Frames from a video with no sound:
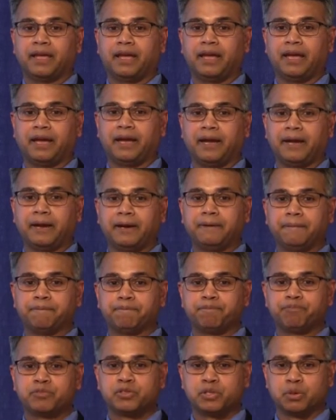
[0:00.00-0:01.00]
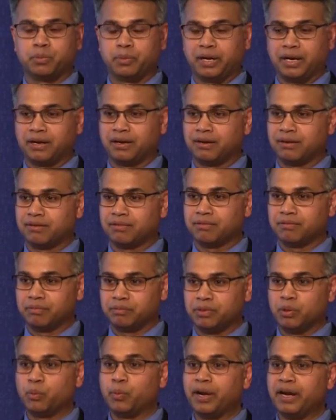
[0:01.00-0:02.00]
And so we are,
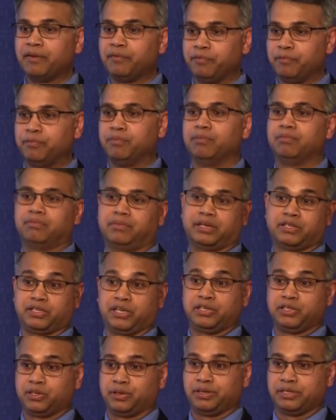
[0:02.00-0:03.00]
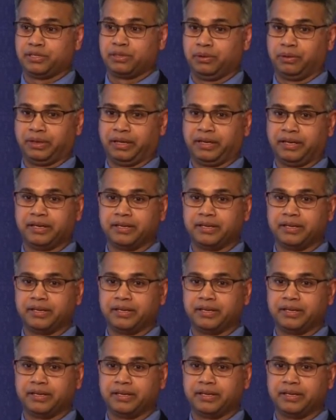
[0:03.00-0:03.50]
the way Accenture is looking